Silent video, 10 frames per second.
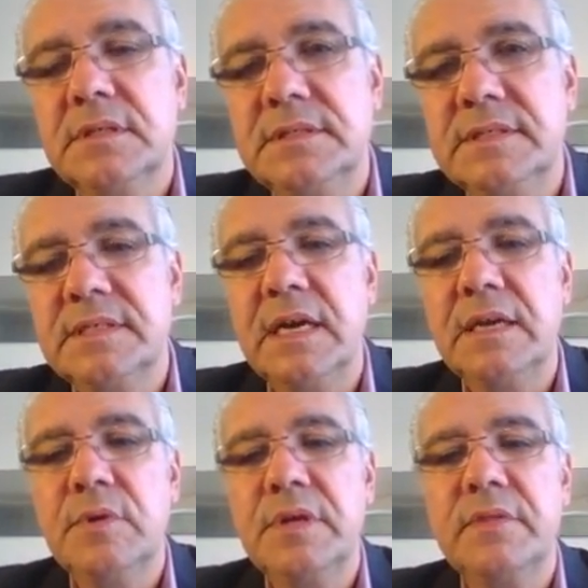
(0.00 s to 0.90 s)

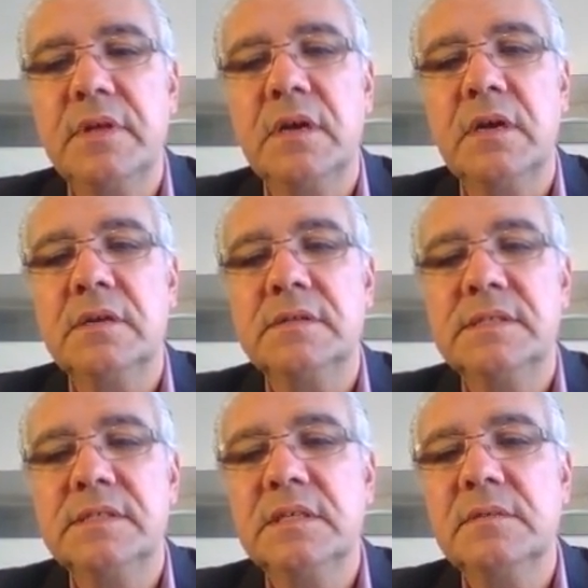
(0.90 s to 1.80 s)
design with
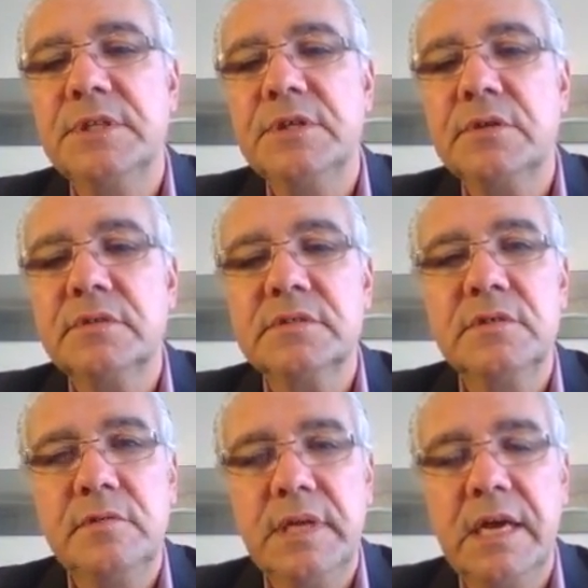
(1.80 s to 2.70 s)
Cécile
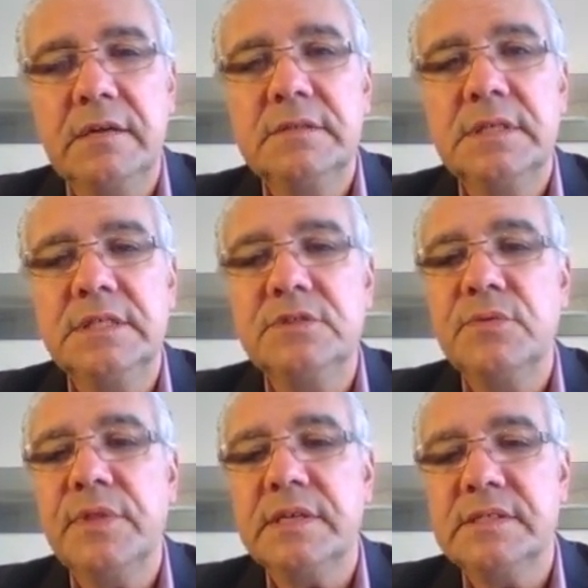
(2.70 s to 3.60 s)
COSCULLUELA in
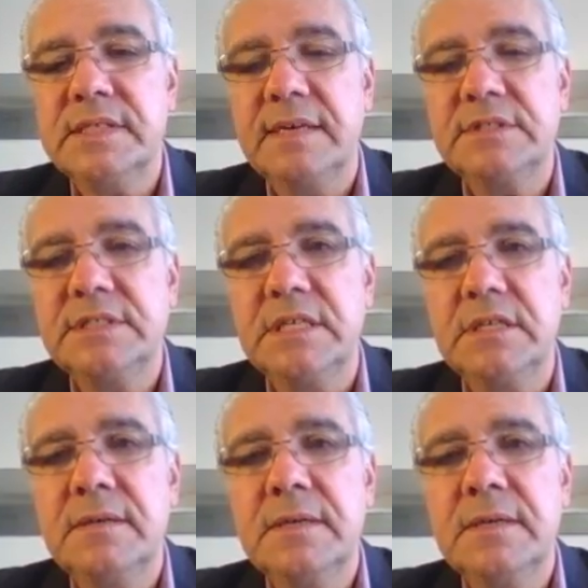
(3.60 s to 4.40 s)
2017. And